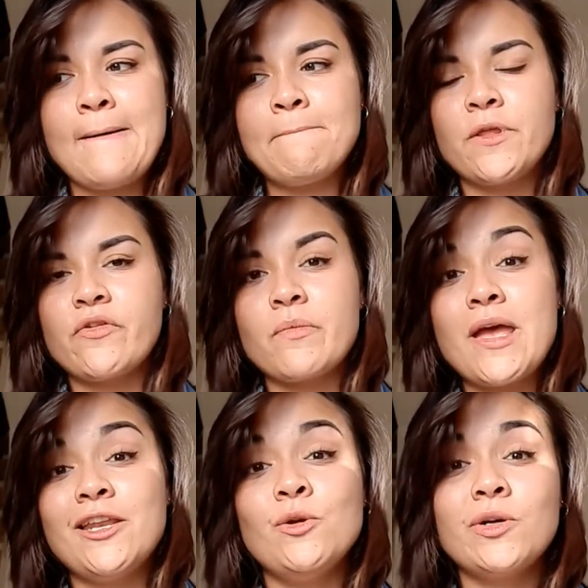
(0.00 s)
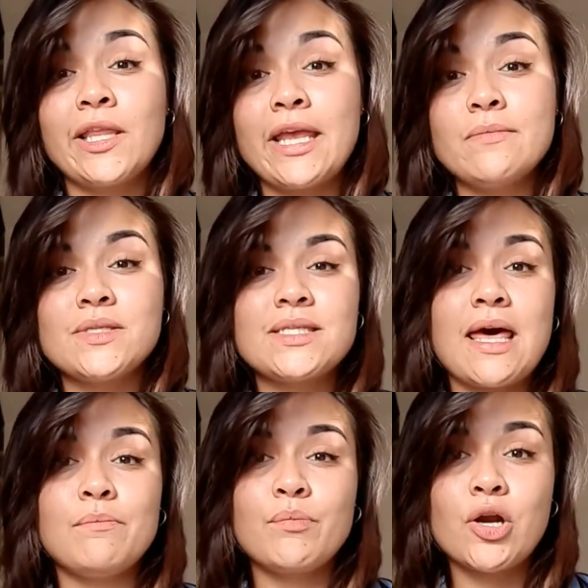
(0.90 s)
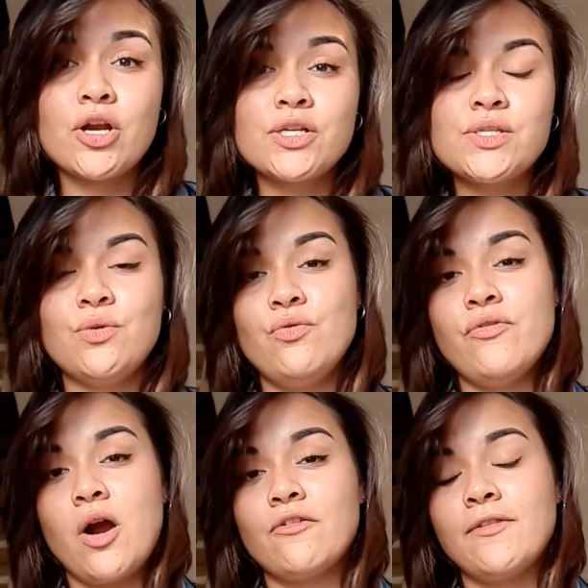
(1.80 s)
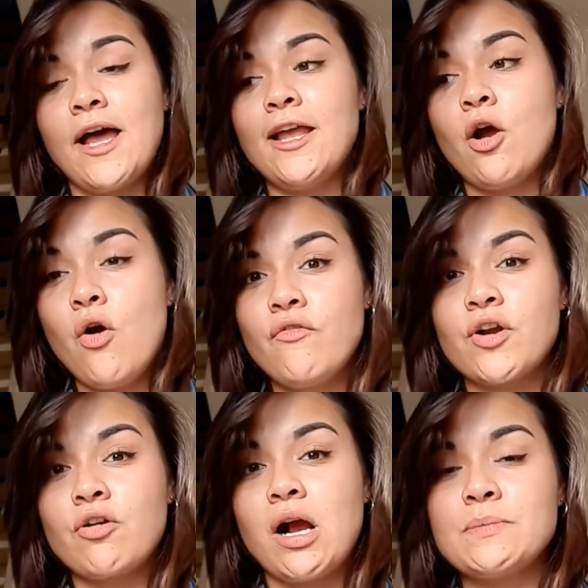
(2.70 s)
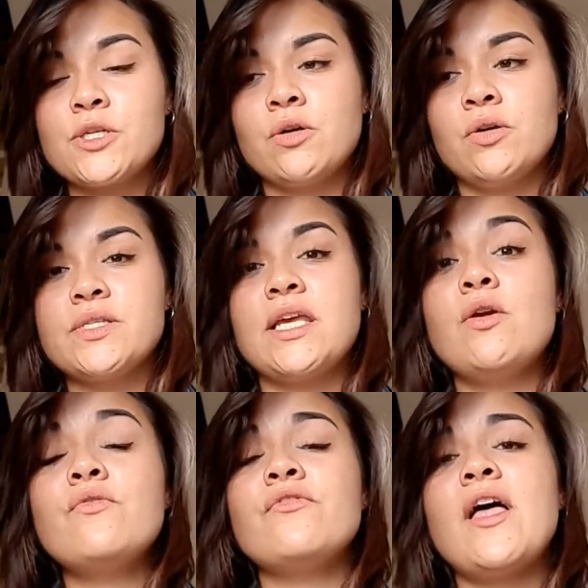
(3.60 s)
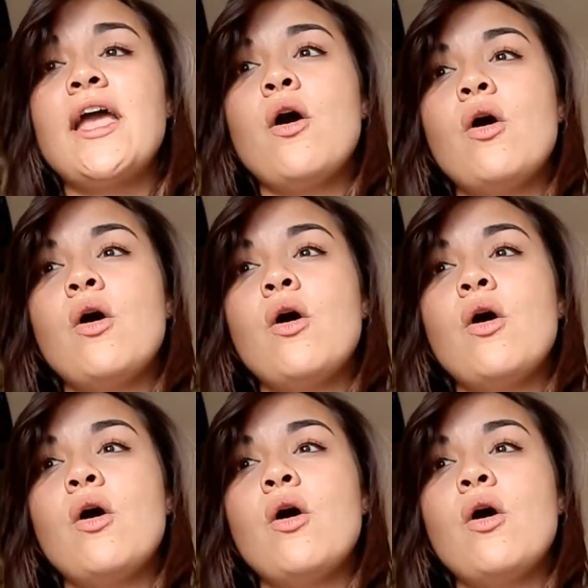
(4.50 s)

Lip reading: There's a man who claims that birds who are flying over crop circles, they don't fly